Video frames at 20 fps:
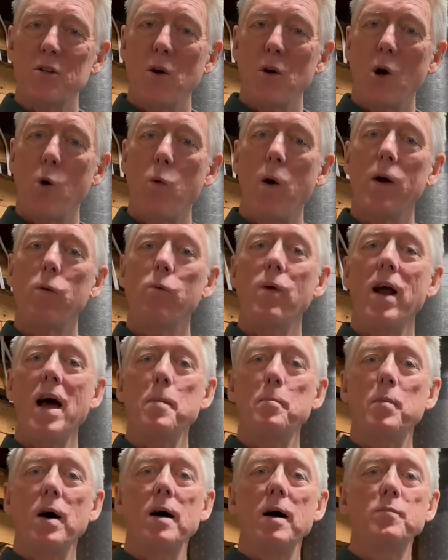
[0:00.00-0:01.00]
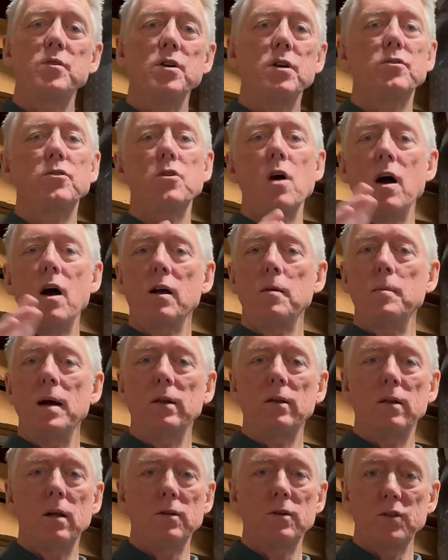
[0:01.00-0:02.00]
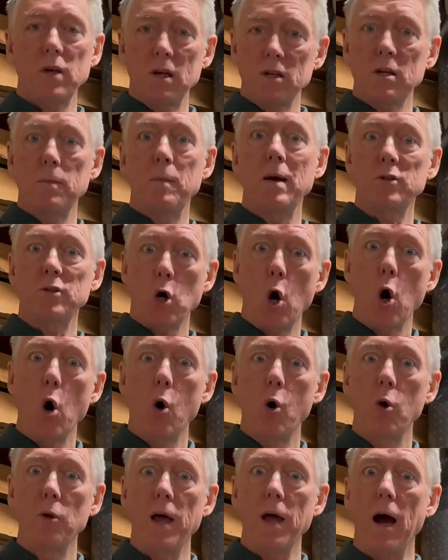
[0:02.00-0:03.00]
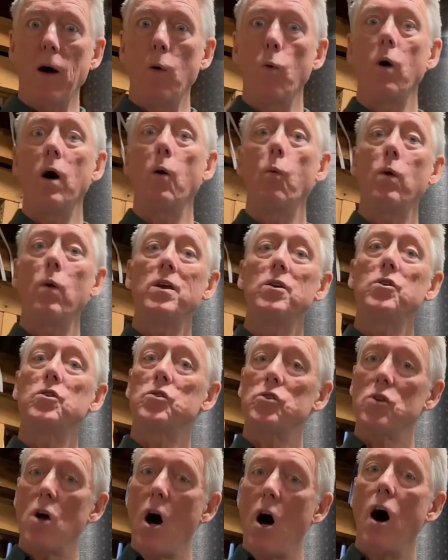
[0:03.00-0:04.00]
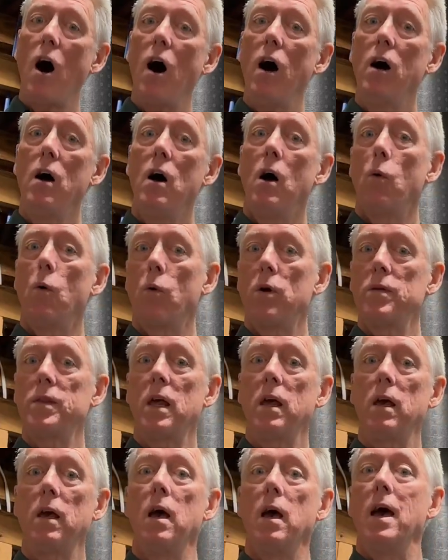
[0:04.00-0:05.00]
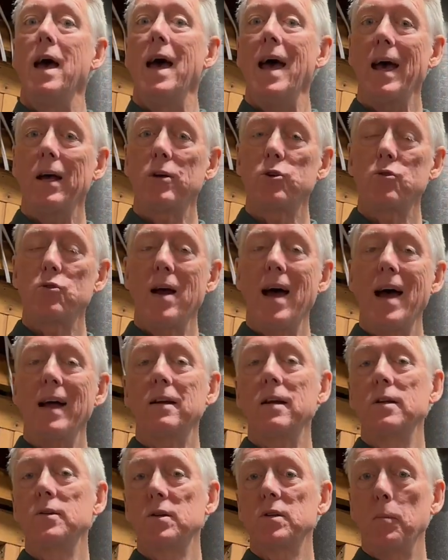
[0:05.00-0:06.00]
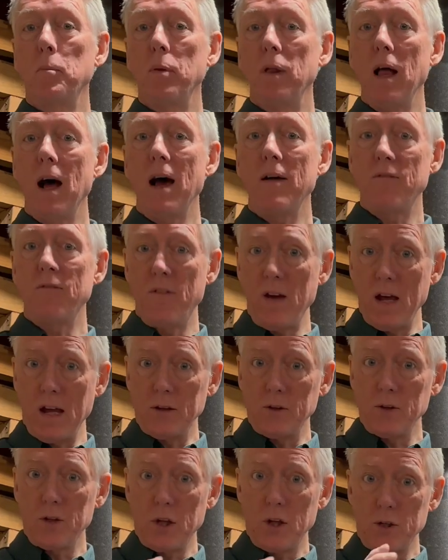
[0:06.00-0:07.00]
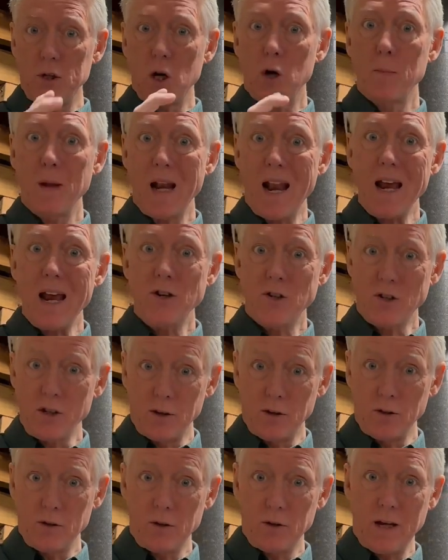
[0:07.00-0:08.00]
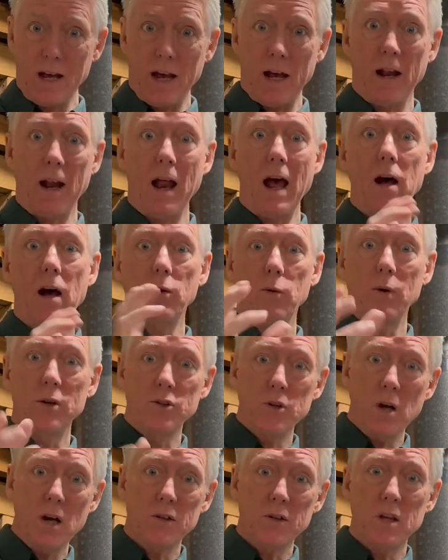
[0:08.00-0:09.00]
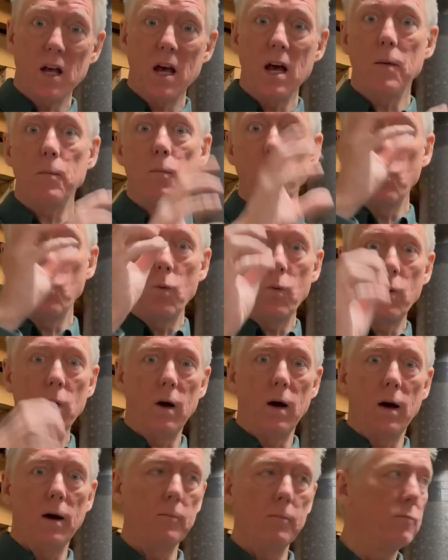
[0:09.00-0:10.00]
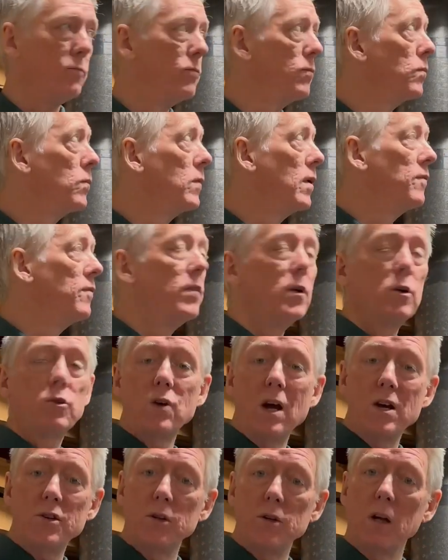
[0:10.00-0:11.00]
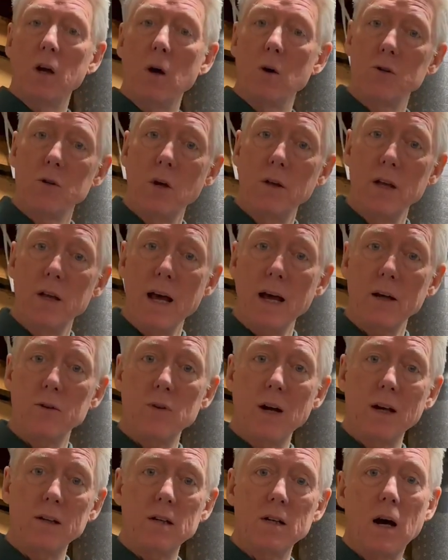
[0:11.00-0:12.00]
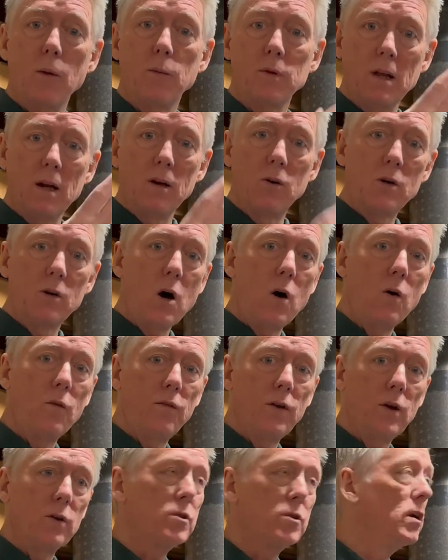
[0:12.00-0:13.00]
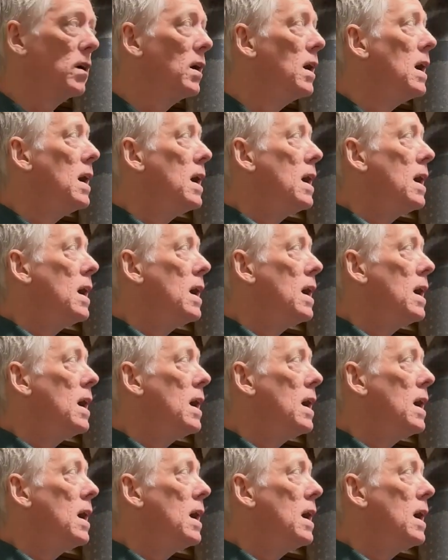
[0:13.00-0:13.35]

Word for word: do a quick wrap up just talking about the system as a whole now. What we saw were the extract and supply vents, the terminations, and how to adjust them, um, the filtration that goes on the extract side with the little cone filter.